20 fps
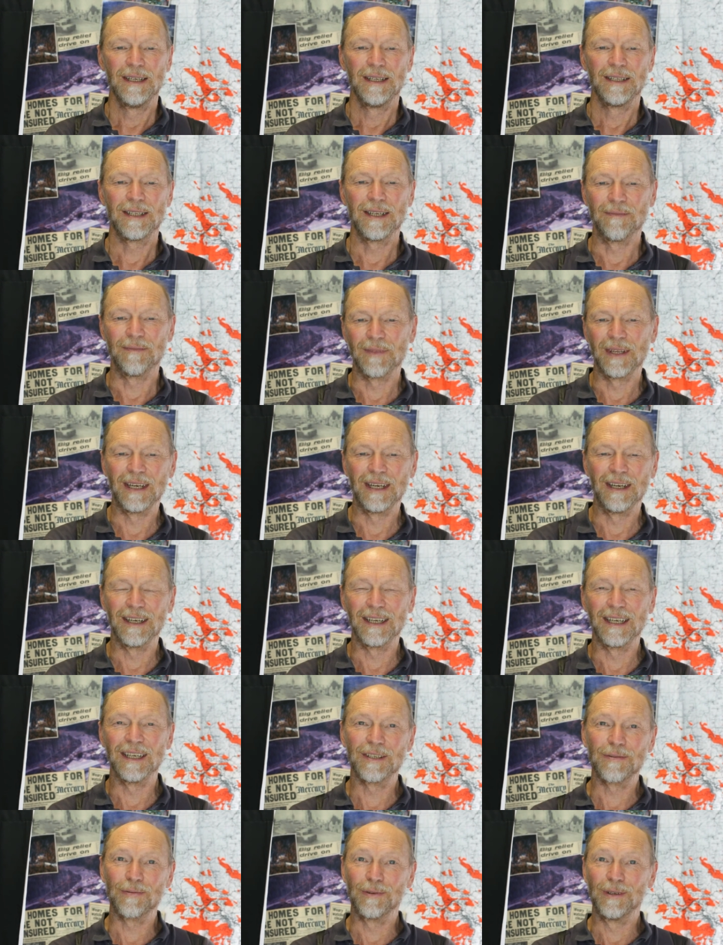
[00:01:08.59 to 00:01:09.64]
Something I
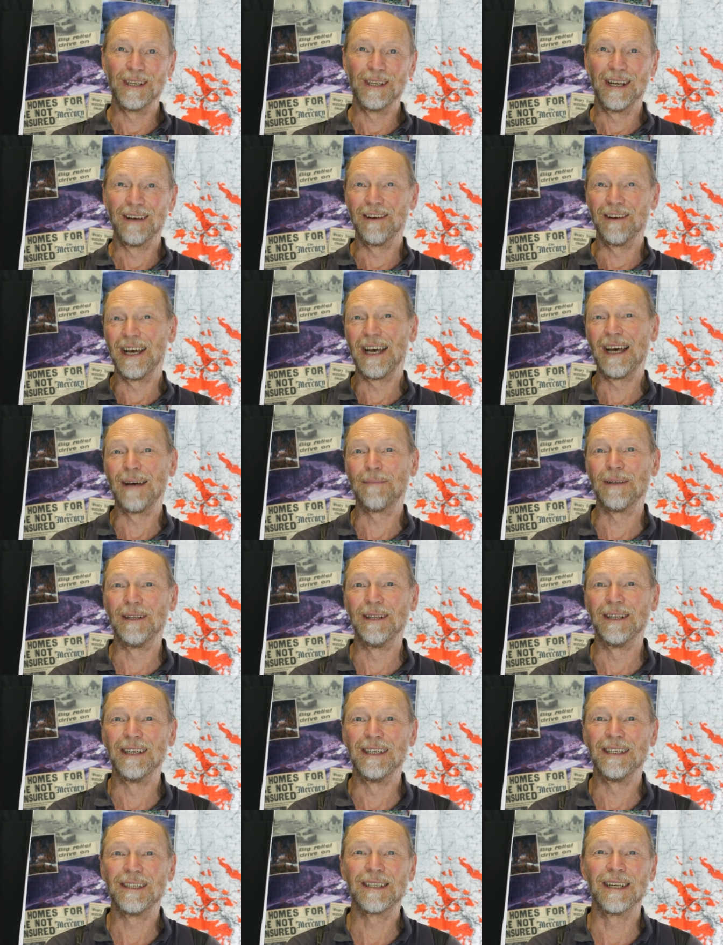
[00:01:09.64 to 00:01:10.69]
guess would never happen
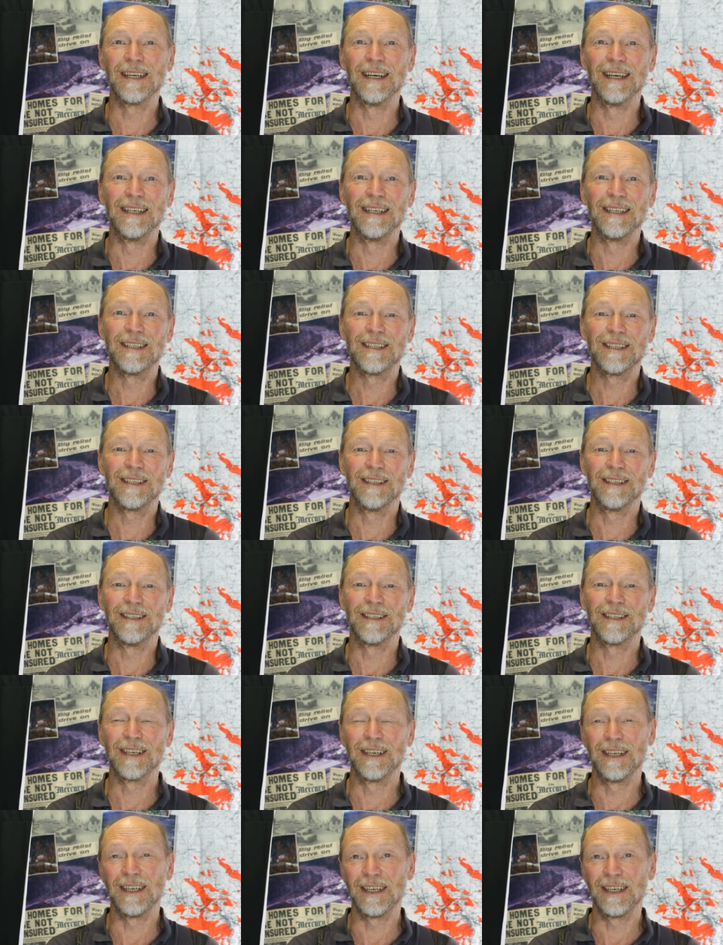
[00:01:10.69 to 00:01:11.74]
these days, you know,
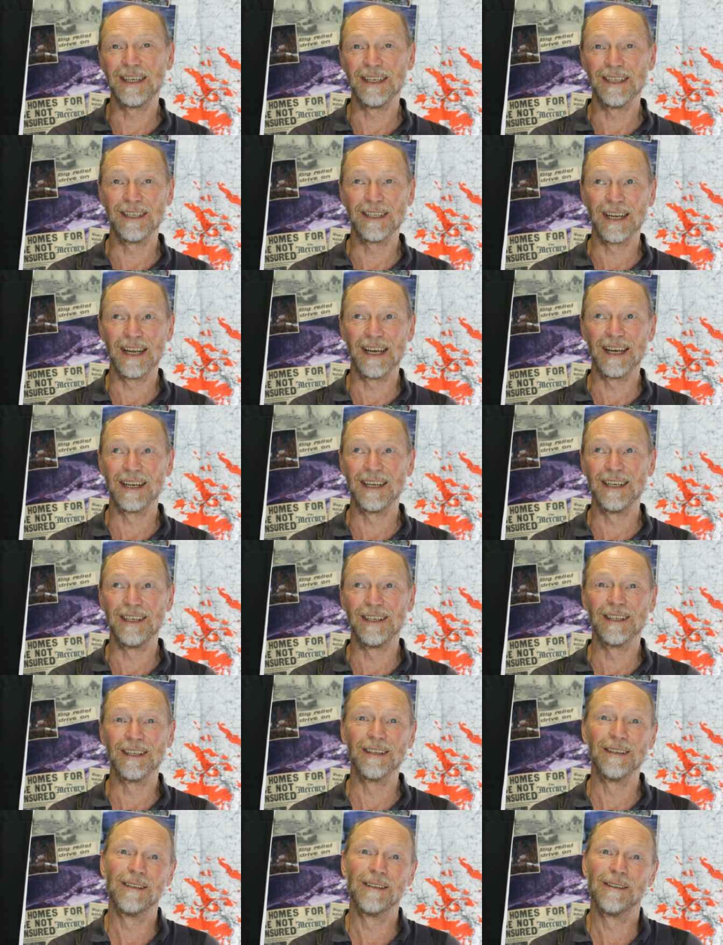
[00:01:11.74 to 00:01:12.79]
sending kids out
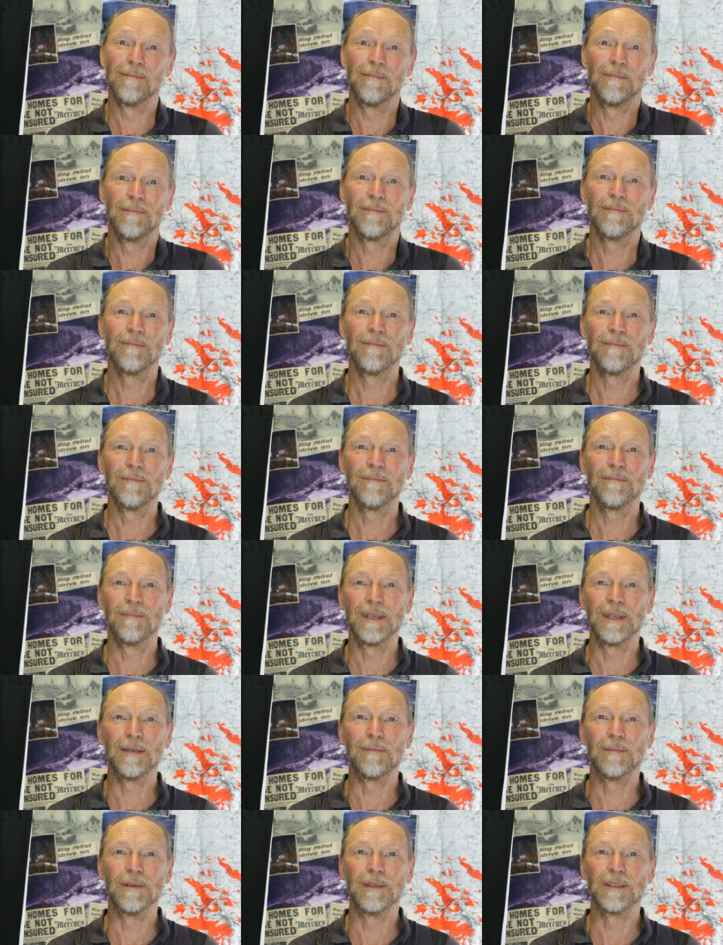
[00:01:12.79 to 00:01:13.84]
into the
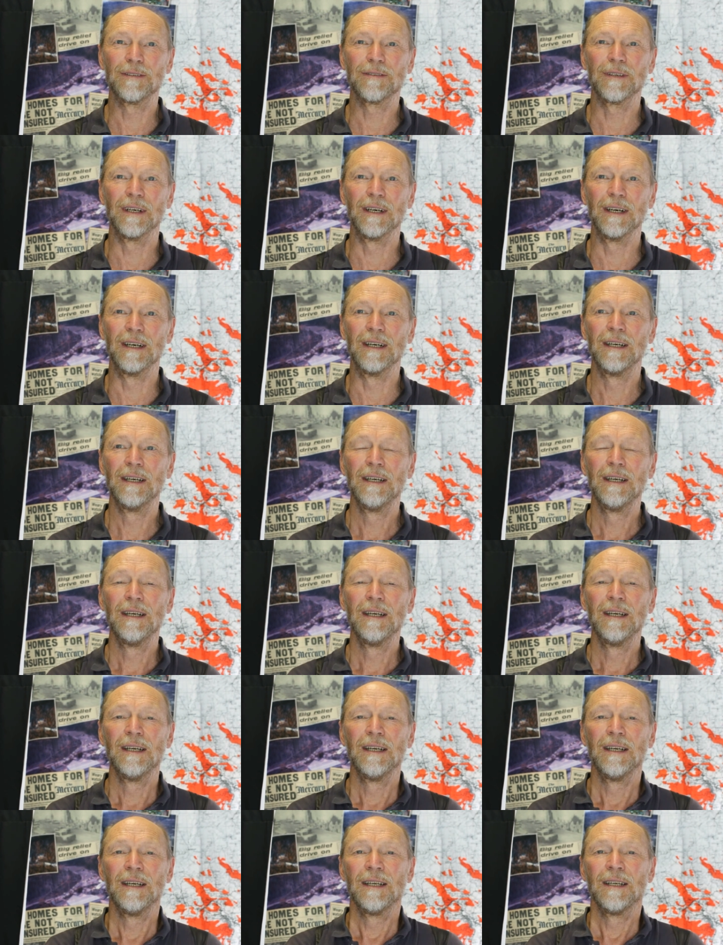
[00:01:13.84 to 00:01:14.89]
big
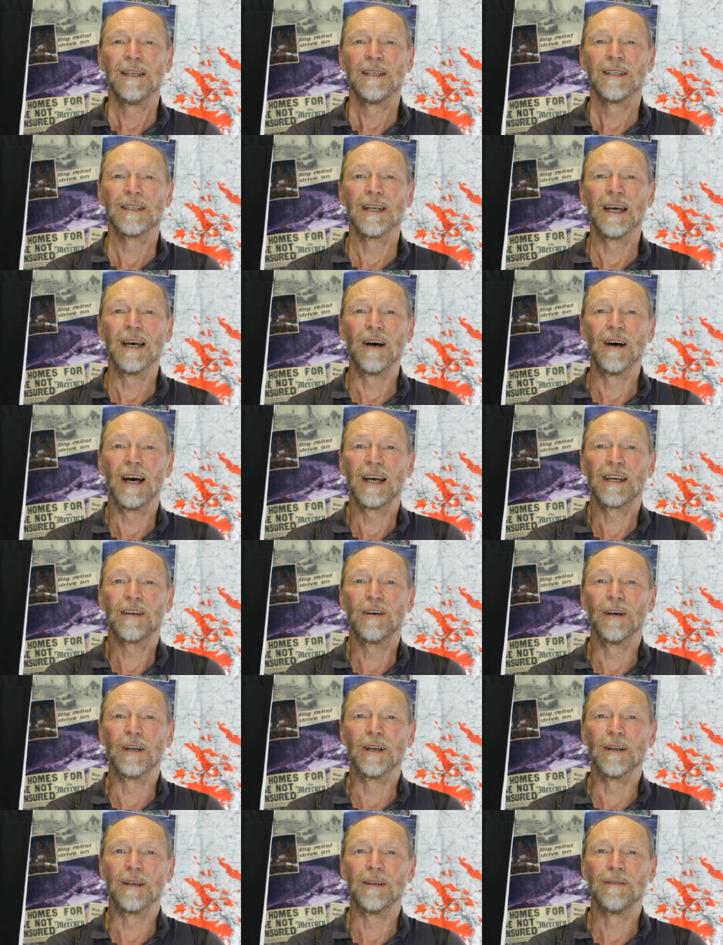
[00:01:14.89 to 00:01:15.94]
bushfire. So I
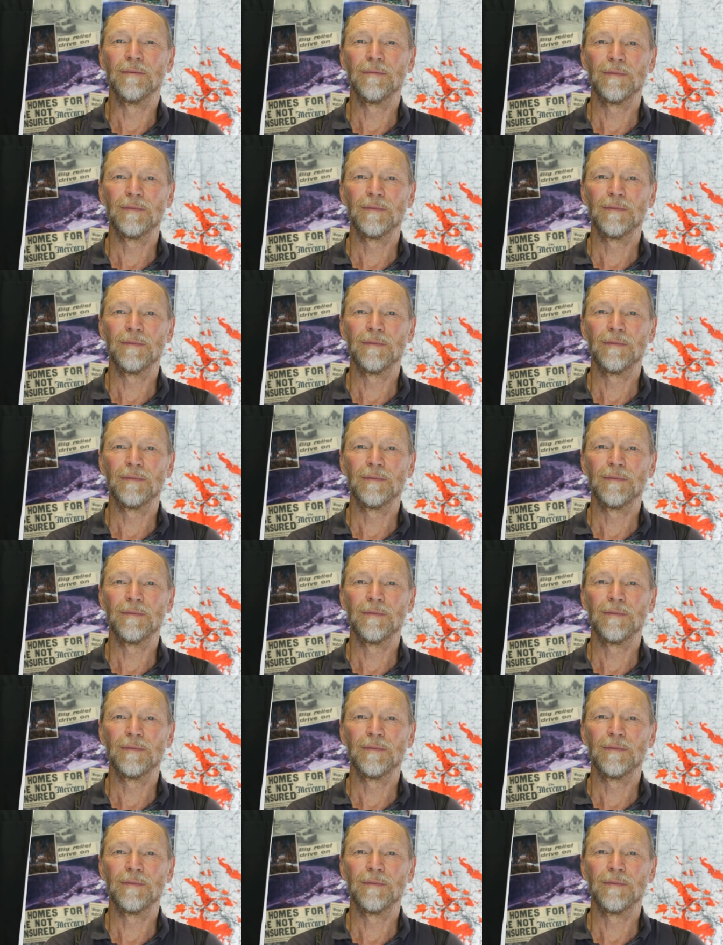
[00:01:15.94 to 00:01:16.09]
caught a